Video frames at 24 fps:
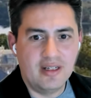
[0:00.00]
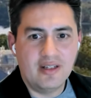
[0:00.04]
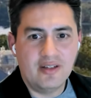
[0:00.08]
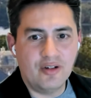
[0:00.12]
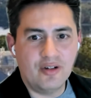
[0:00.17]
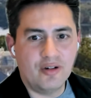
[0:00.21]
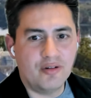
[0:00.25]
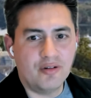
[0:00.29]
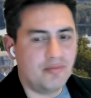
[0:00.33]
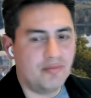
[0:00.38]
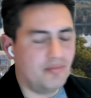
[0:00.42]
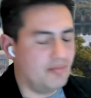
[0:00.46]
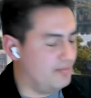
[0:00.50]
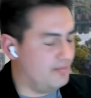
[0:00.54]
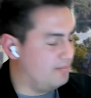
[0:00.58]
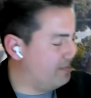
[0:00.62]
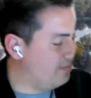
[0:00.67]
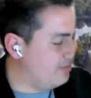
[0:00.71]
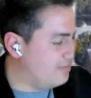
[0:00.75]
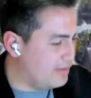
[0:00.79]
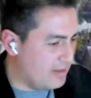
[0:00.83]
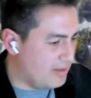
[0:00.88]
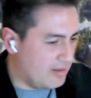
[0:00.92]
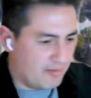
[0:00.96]
So,
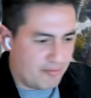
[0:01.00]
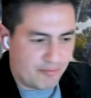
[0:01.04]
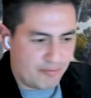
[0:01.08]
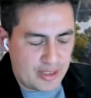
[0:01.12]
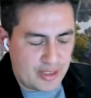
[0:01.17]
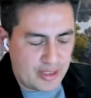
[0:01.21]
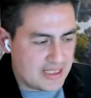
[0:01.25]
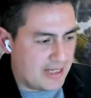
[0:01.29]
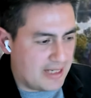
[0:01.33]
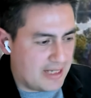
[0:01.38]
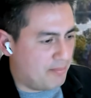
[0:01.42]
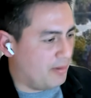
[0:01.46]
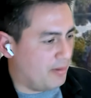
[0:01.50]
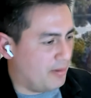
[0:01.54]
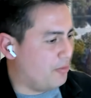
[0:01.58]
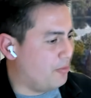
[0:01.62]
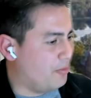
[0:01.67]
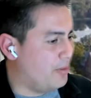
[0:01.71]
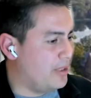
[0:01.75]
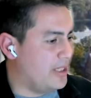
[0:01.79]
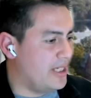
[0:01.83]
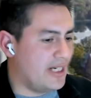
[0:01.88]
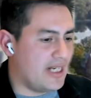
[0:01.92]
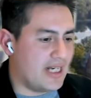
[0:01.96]
for example,
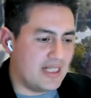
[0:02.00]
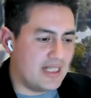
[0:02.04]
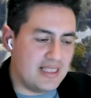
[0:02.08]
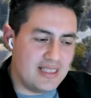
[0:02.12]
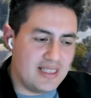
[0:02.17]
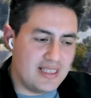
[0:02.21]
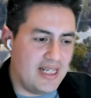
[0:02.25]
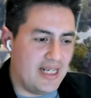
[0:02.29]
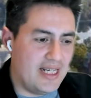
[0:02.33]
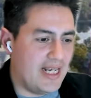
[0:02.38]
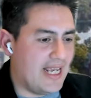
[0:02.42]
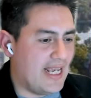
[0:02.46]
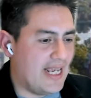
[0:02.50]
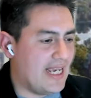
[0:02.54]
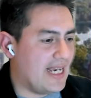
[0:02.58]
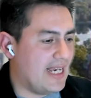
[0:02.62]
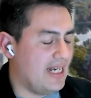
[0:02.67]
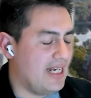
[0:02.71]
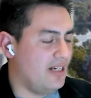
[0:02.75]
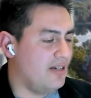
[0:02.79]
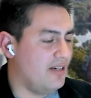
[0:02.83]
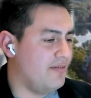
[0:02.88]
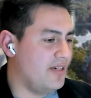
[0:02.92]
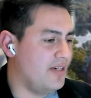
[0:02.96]
we're not seeing
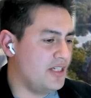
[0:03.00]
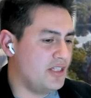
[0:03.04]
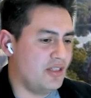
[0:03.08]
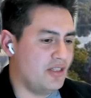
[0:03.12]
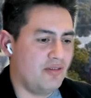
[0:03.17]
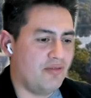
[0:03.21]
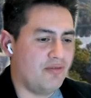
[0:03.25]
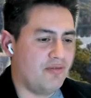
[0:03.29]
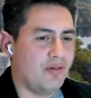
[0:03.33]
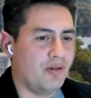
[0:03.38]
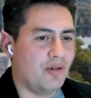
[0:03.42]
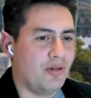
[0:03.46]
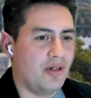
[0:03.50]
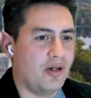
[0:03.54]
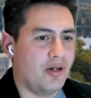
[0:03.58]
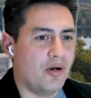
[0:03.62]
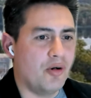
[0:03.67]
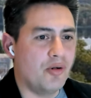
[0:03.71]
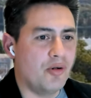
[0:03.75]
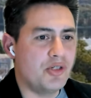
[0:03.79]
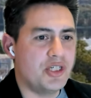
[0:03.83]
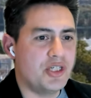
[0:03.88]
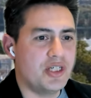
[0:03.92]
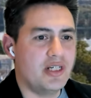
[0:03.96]
AI innovation for
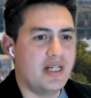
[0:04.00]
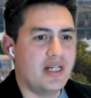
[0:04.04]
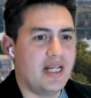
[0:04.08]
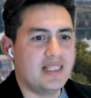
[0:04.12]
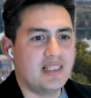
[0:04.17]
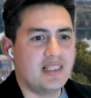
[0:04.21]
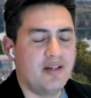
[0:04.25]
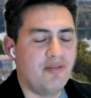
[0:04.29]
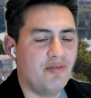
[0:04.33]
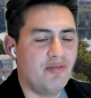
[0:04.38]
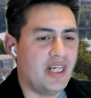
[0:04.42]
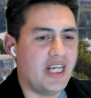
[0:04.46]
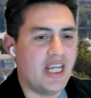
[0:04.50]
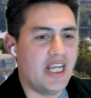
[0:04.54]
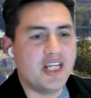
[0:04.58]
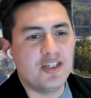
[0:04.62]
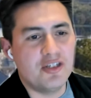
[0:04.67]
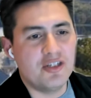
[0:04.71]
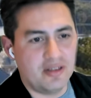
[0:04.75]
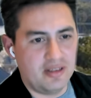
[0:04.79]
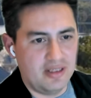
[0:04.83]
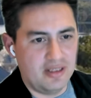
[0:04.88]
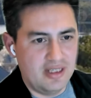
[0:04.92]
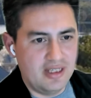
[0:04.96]
ocean
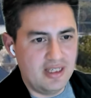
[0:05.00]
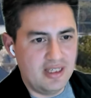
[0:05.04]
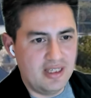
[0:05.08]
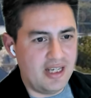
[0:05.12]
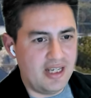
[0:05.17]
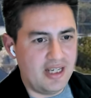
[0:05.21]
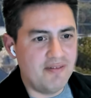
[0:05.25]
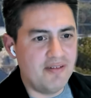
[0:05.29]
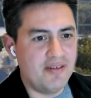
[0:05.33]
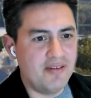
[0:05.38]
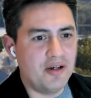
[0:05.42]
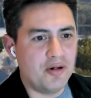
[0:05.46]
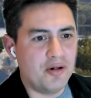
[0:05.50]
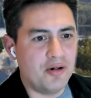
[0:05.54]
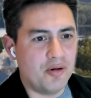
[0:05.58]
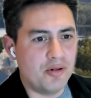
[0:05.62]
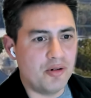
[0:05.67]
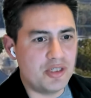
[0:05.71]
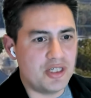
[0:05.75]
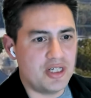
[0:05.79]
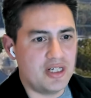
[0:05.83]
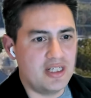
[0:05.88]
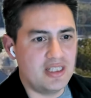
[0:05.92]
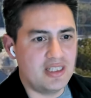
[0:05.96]
acidification, even though
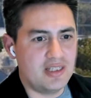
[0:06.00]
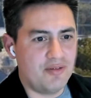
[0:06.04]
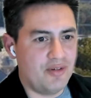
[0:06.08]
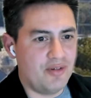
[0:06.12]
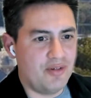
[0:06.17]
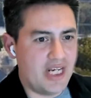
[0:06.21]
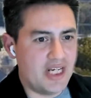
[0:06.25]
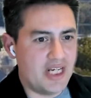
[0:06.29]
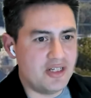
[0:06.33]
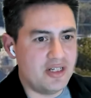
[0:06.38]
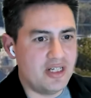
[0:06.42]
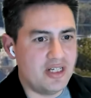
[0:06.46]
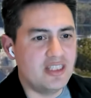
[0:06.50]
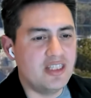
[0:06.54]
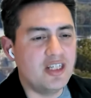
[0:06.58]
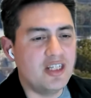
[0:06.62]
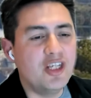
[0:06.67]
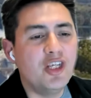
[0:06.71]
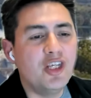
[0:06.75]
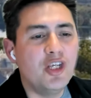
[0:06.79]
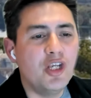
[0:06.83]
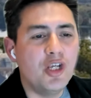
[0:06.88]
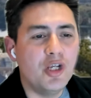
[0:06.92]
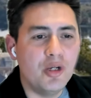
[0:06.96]
ocean acidification is a
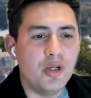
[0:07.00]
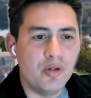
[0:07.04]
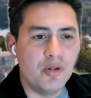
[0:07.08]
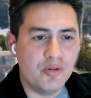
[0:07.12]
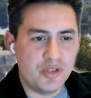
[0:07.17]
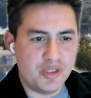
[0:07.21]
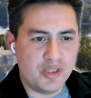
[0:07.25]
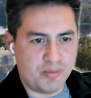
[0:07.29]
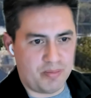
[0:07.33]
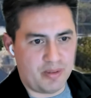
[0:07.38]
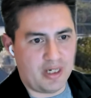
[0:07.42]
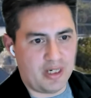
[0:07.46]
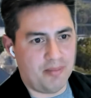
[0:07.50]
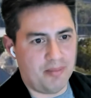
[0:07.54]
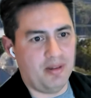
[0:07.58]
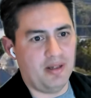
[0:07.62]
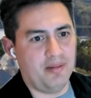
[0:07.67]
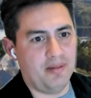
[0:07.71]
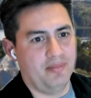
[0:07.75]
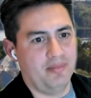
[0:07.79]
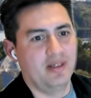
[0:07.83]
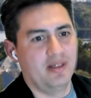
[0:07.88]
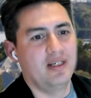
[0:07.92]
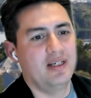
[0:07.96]
huge
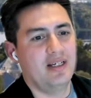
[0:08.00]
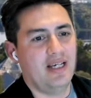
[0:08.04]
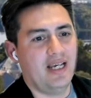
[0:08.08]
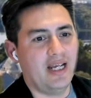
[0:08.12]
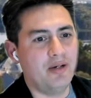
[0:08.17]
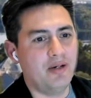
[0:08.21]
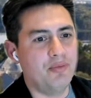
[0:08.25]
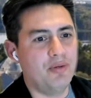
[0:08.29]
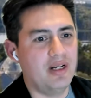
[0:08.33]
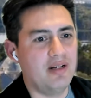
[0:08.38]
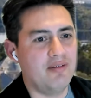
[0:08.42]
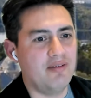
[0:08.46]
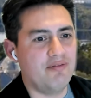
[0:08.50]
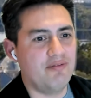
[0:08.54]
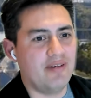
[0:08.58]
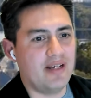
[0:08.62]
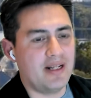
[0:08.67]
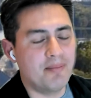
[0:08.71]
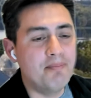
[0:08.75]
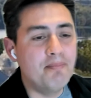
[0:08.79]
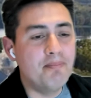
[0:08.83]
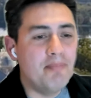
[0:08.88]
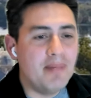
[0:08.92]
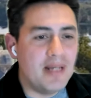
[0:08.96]
problem and will
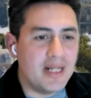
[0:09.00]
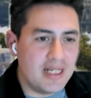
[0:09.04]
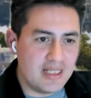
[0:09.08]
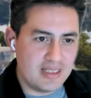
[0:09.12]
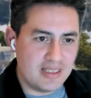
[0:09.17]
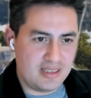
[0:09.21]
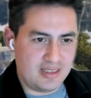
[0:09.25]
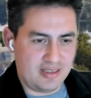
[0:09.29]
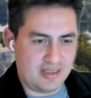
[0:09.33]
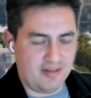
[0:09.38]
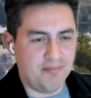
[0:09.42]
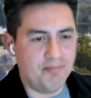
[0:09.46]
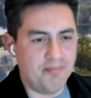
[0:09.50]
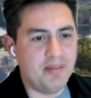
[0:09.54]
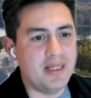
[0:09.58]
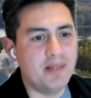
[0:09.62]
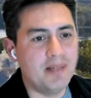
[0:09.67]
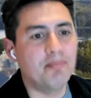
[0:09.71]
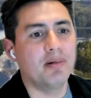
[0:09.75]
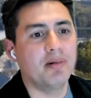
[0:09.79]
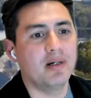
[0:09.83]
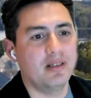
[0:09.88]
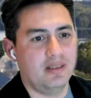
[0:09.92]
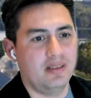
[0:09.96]
affect millions of
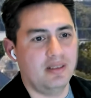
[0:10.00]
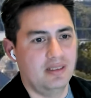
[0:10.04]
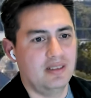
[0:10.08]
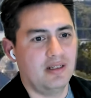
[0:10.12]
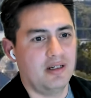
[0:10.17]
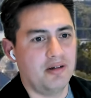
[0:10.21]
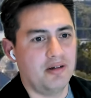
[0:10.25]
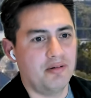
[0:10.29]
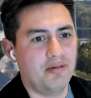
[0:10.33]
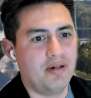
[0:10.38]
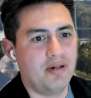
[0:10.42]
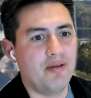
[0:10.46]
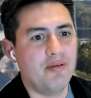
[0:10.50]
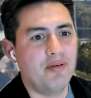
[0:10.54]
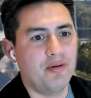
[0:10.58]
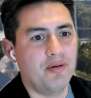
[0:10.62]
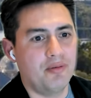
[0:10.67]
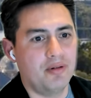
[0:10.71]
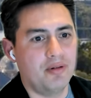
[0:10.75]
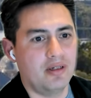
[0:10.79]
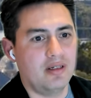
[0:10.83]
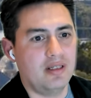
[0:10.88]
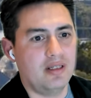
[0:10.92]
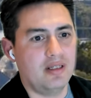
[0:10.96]
people around the
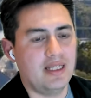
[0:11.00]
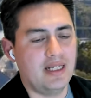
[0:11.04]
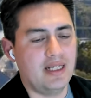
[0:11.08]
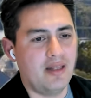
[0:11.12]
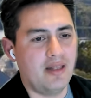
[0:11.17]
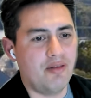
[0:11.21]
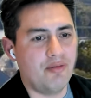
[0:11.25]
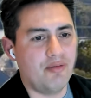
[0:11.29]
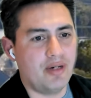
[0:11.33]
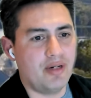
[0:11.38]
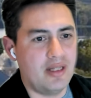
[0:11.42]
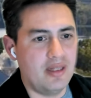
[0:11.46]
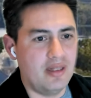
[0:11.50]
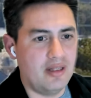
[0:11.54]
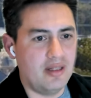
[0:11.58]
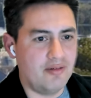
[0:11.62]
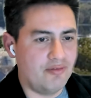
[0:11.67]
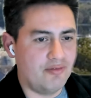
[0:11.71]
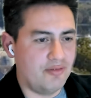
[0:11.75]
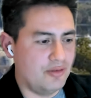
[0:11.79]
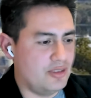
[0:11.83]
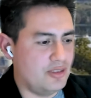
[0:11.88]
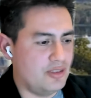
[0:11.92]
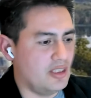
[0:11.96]
world and threaten their
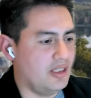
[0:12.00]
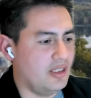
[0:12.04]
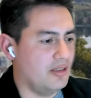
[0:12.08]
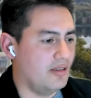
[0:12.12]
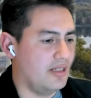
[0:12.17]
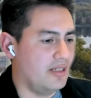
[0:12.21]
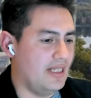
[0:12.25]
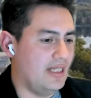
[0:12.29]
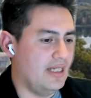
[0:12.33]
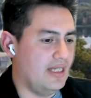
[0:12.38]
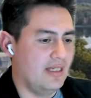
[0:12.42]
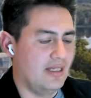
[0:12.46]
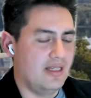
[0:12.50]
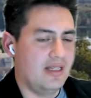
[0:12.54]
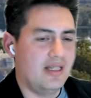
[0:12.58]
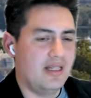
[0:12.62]
food security.